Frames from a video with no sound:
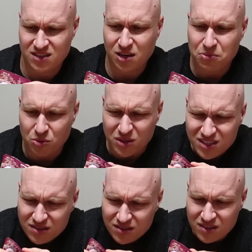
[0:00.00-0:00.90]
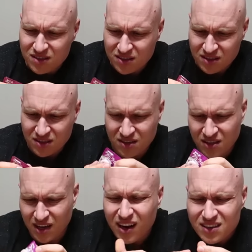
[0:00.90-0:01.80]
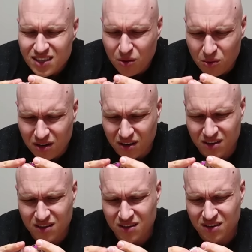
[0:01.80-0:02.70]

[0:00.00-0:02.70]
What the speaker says: Does this help you whistle? How does that work?